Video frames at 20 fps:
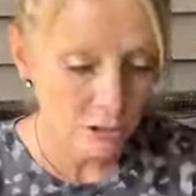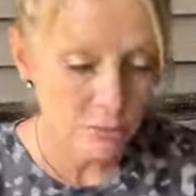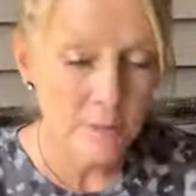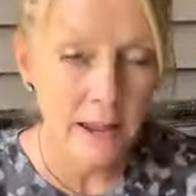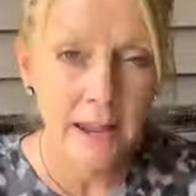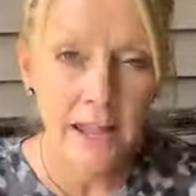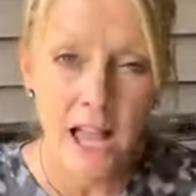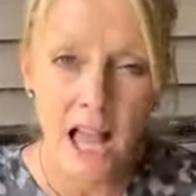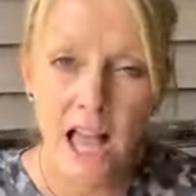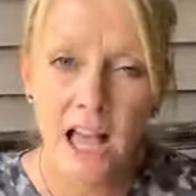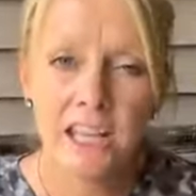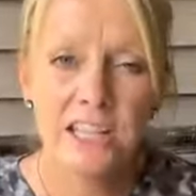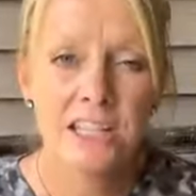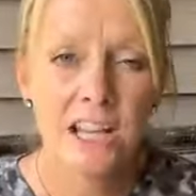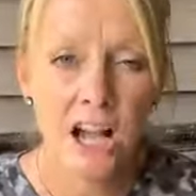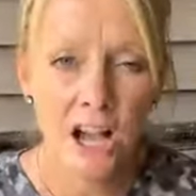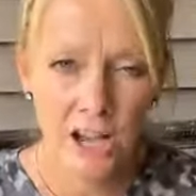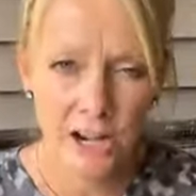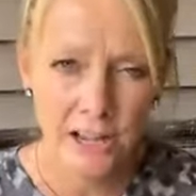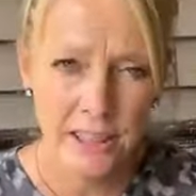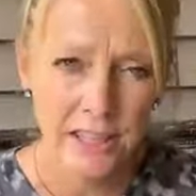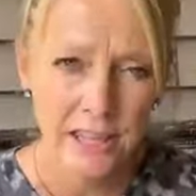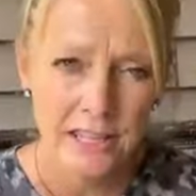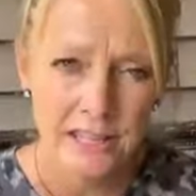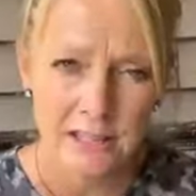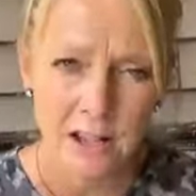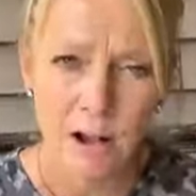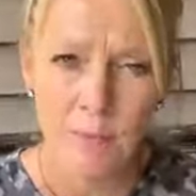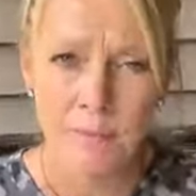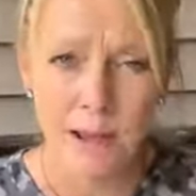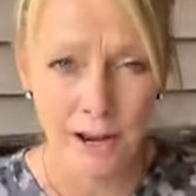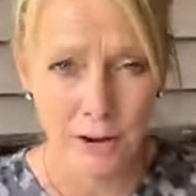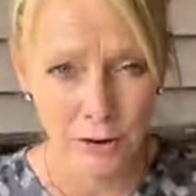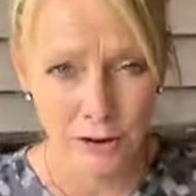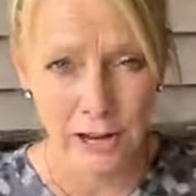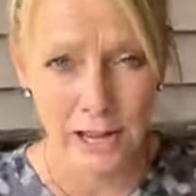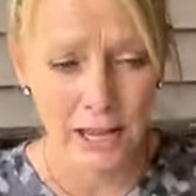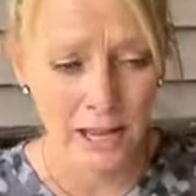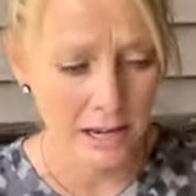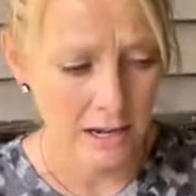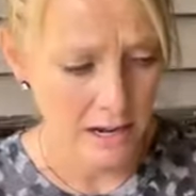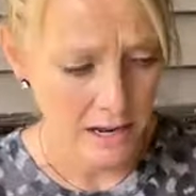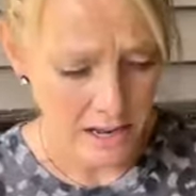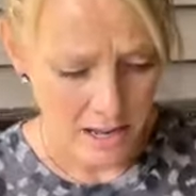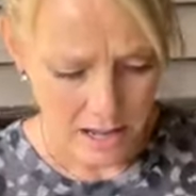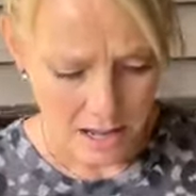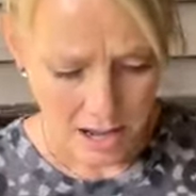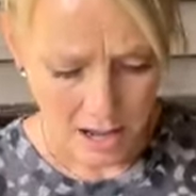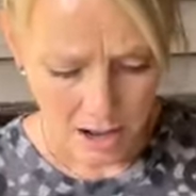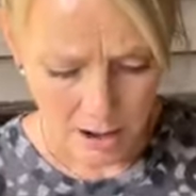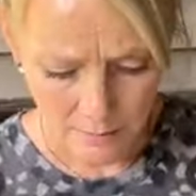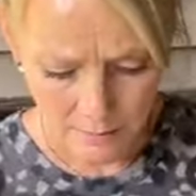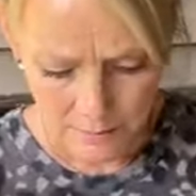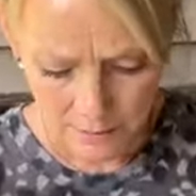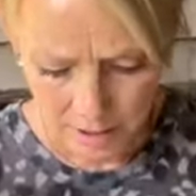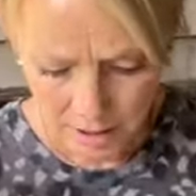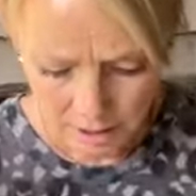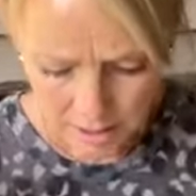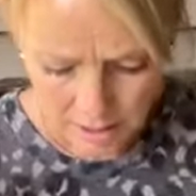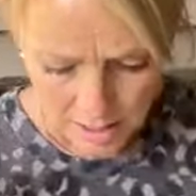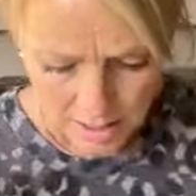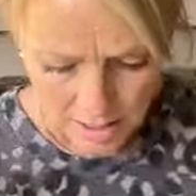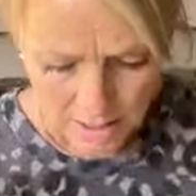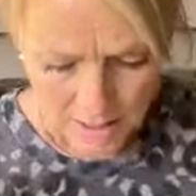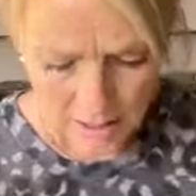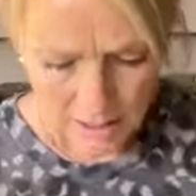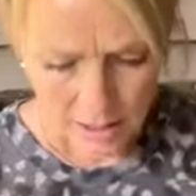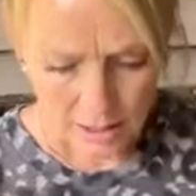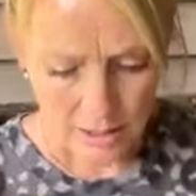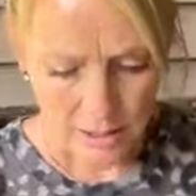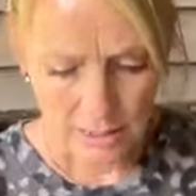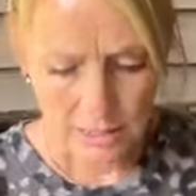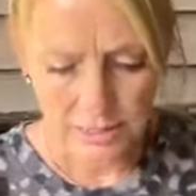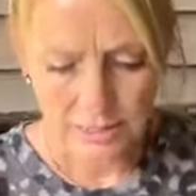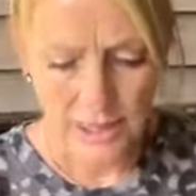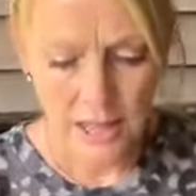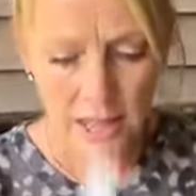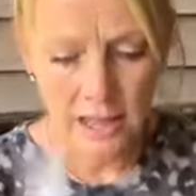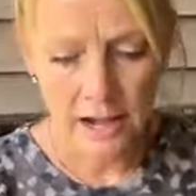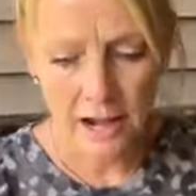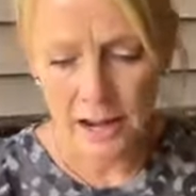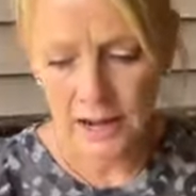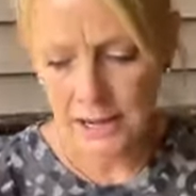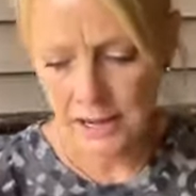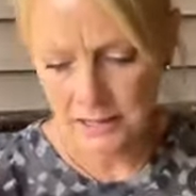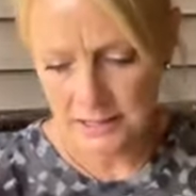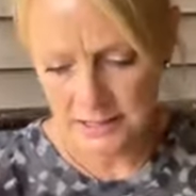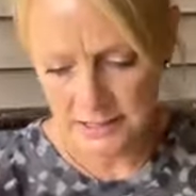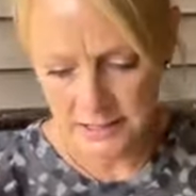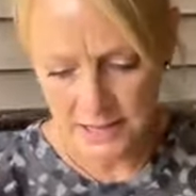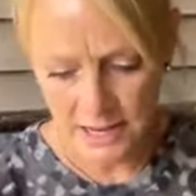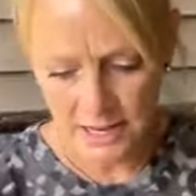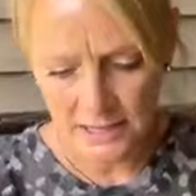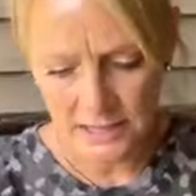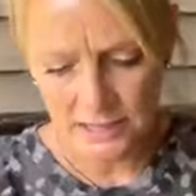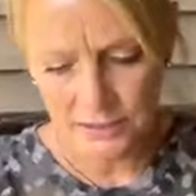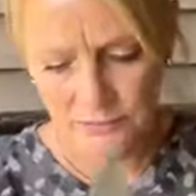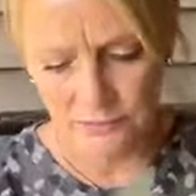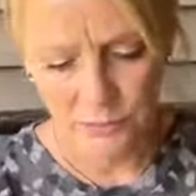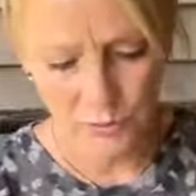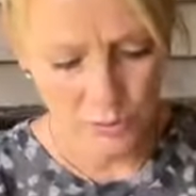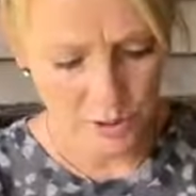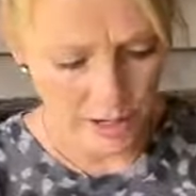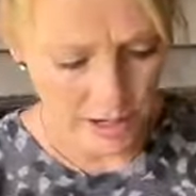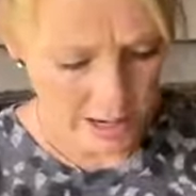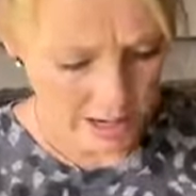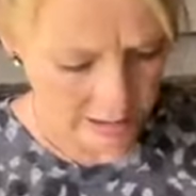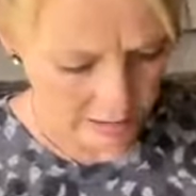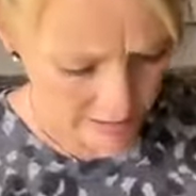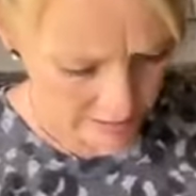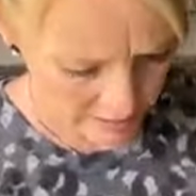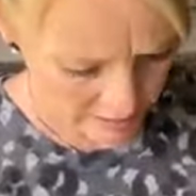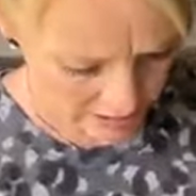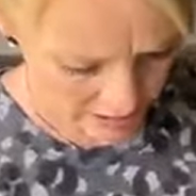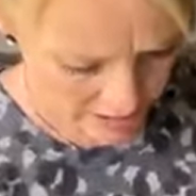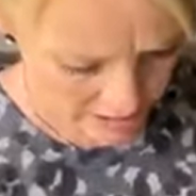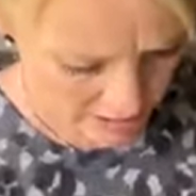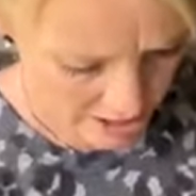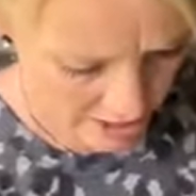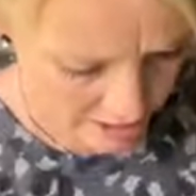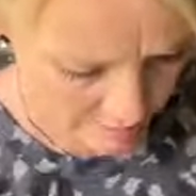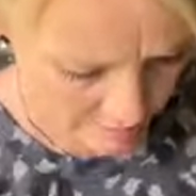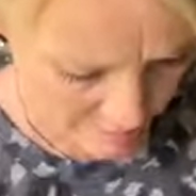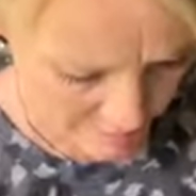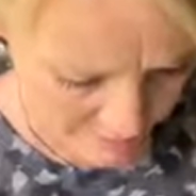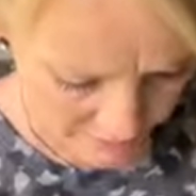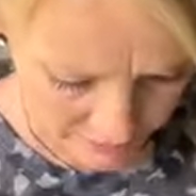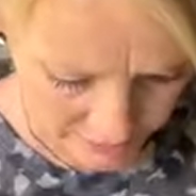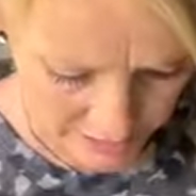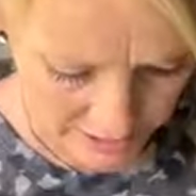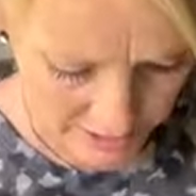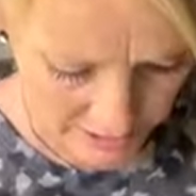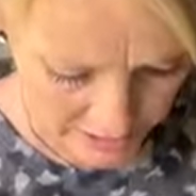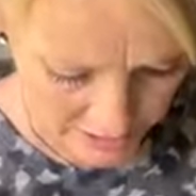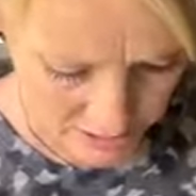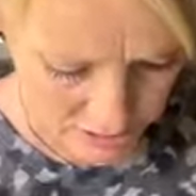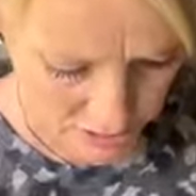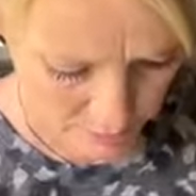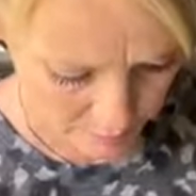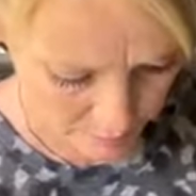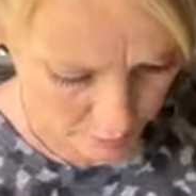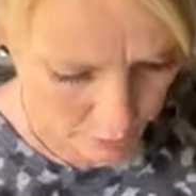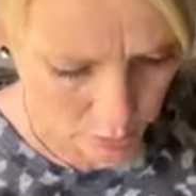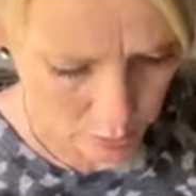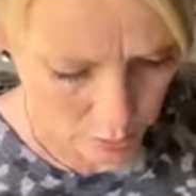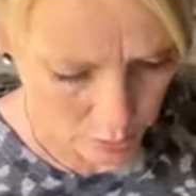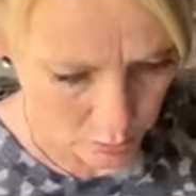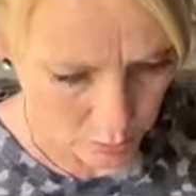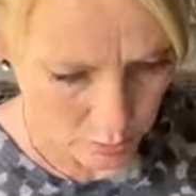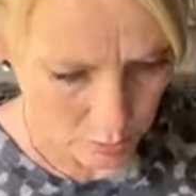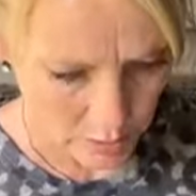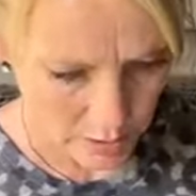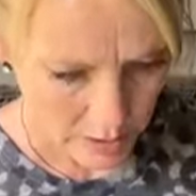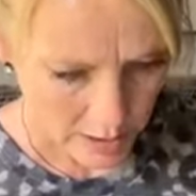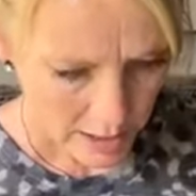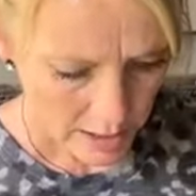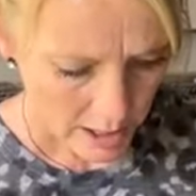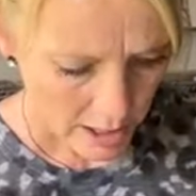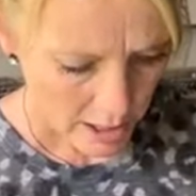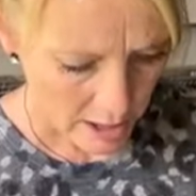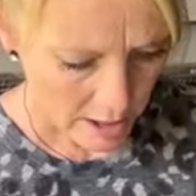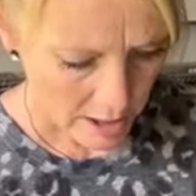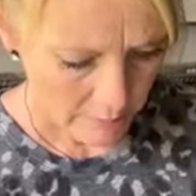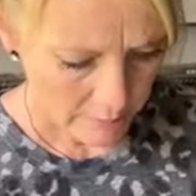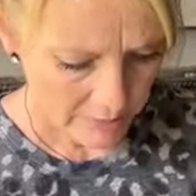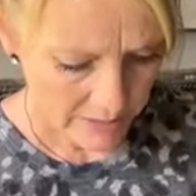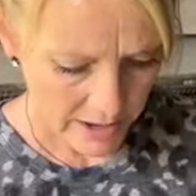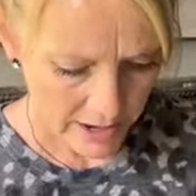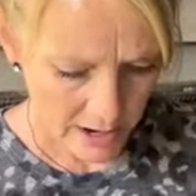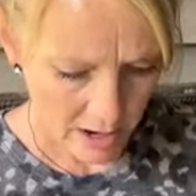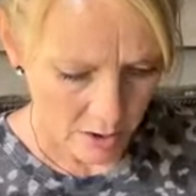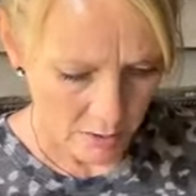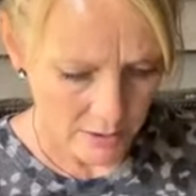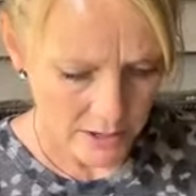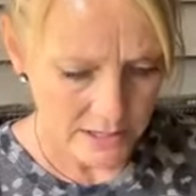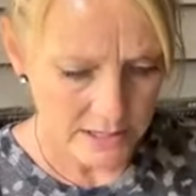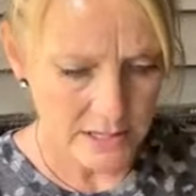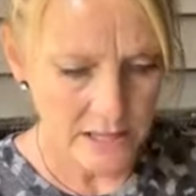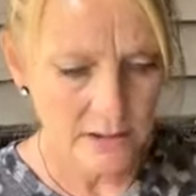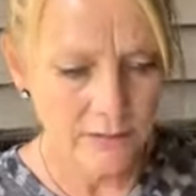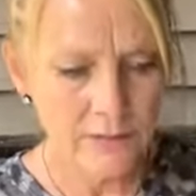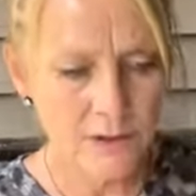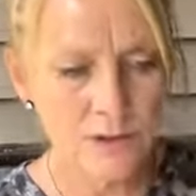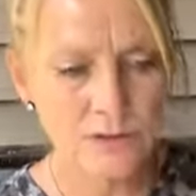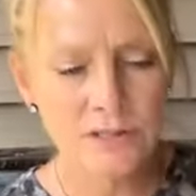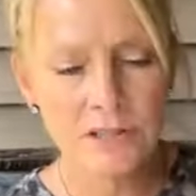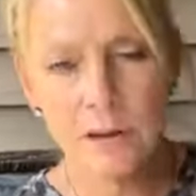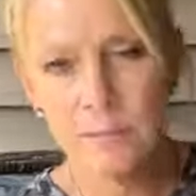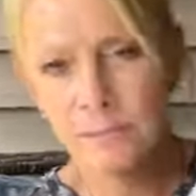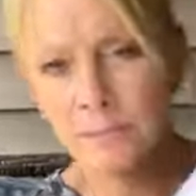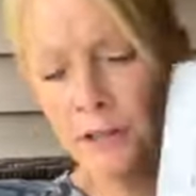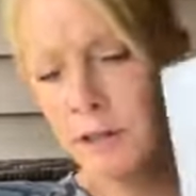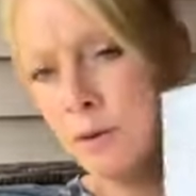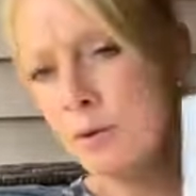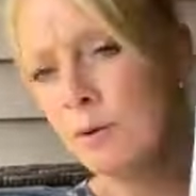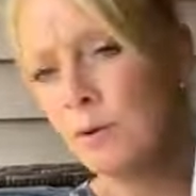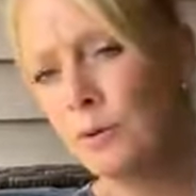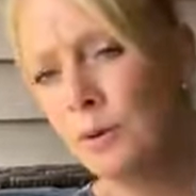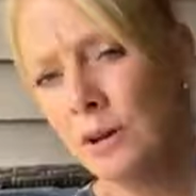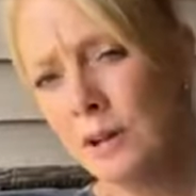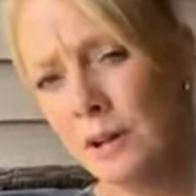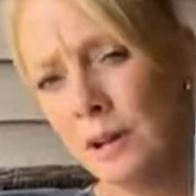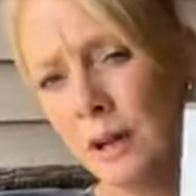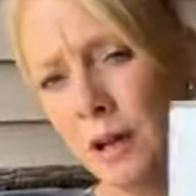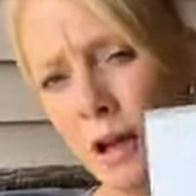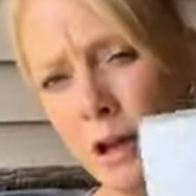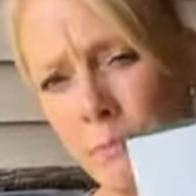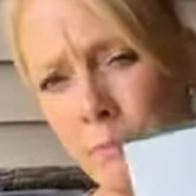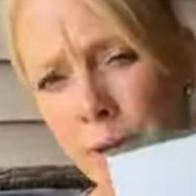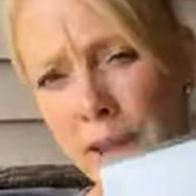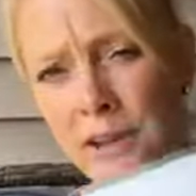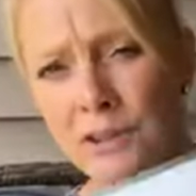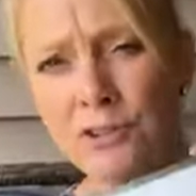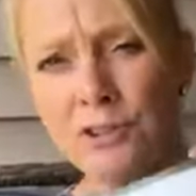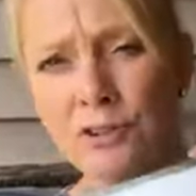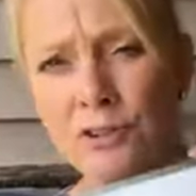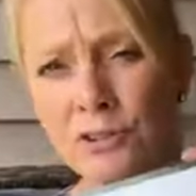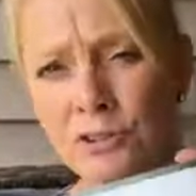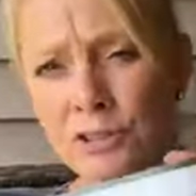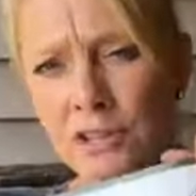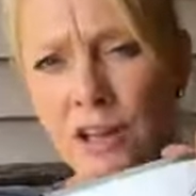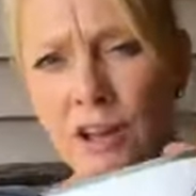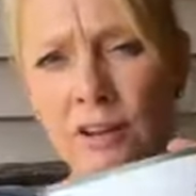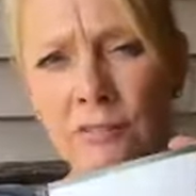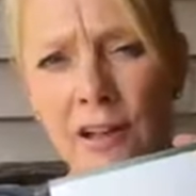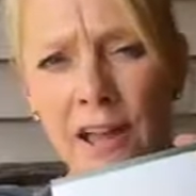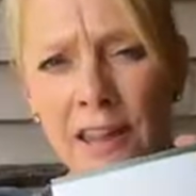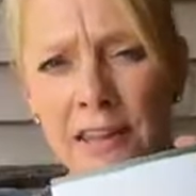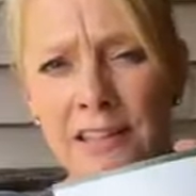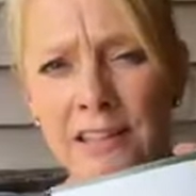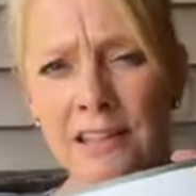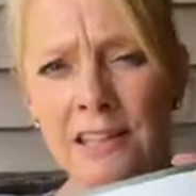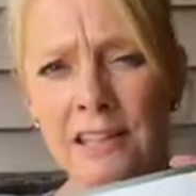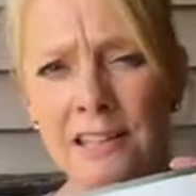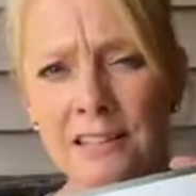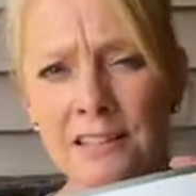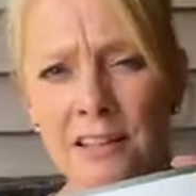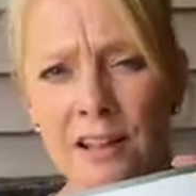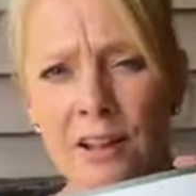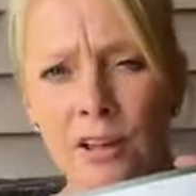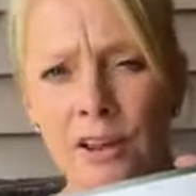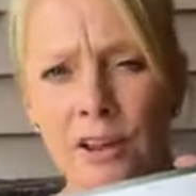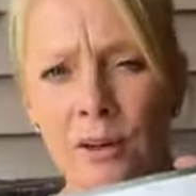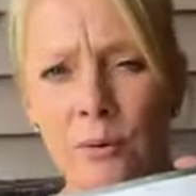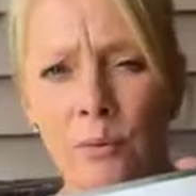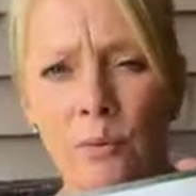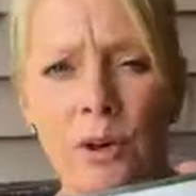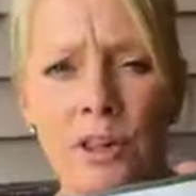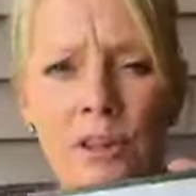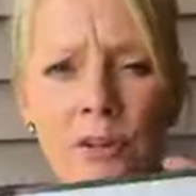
I do make a ton of these on my Cricut. Um, that I get designs for and just cut them on my Cricut. Super cool. Um, they always give you some little um, pictures of ideas on